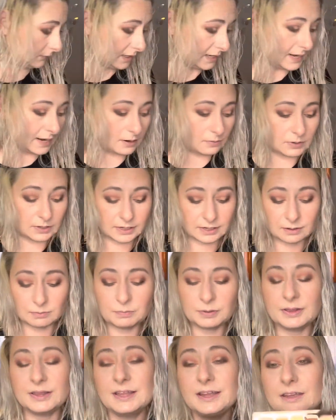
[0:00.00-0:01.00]
Now we're gonna
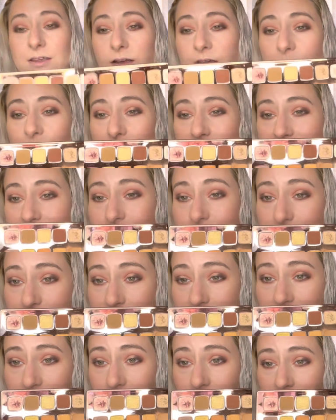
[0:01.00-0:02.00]
play in with some
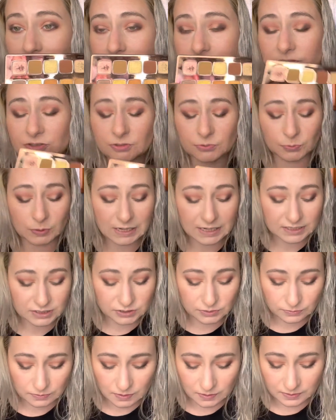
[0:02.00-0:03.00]
shimmers. What I
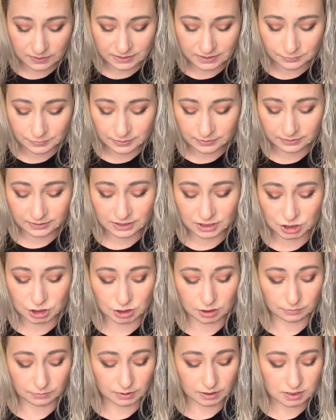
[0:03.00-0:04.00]
do notice about these
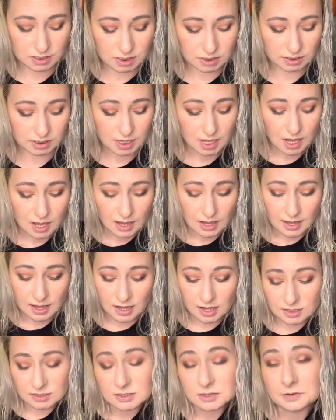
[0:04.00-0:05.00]
shimmers
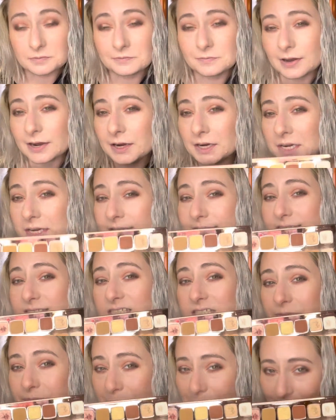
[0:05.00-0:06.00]
is they're very
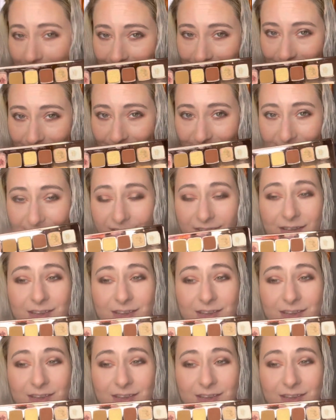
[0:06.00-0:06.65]
sparkly.